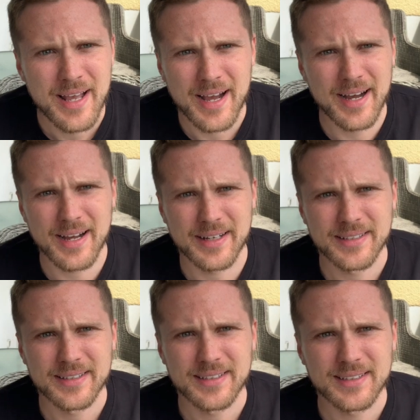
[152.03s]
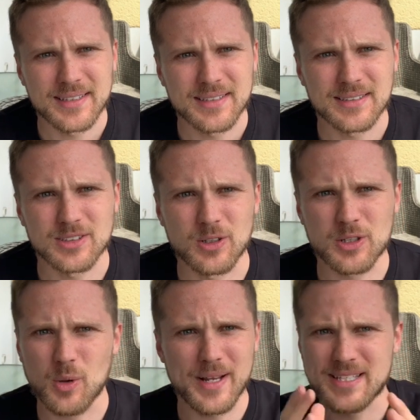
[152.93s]
Uh,
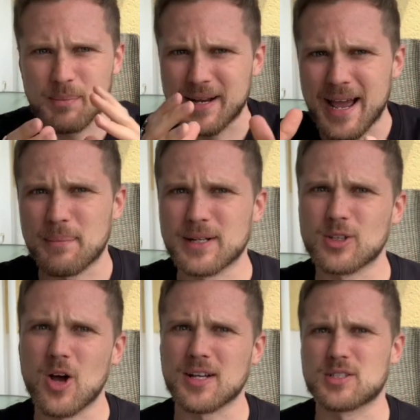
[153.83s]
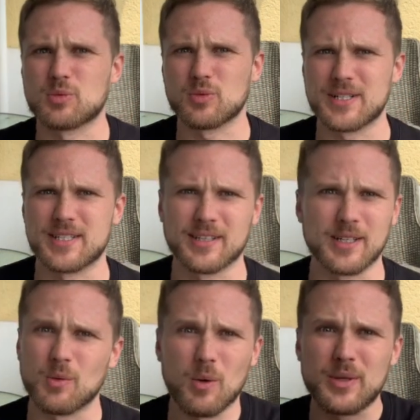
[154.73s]
earthquakes have been happening lots
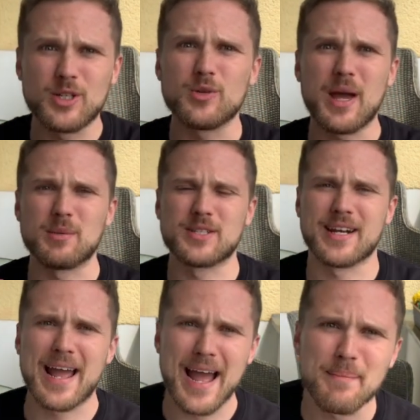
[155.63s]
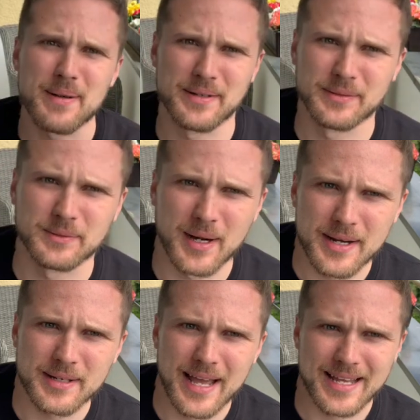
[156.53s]
recently. Well, we knew that was going to happen,
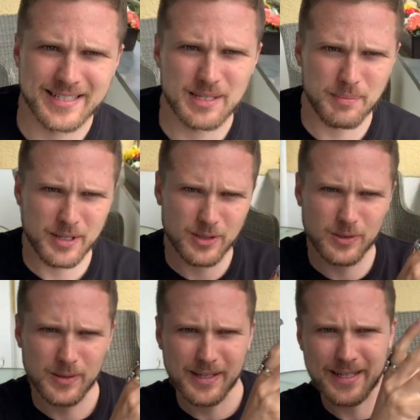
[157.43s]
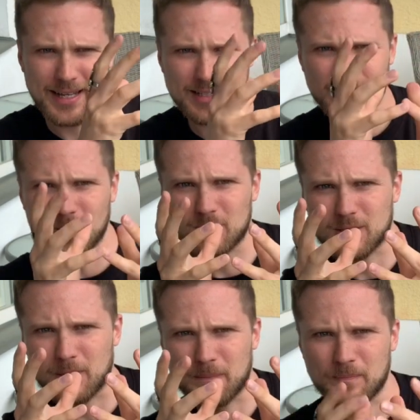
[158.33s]
right? As Nibiru gets closer.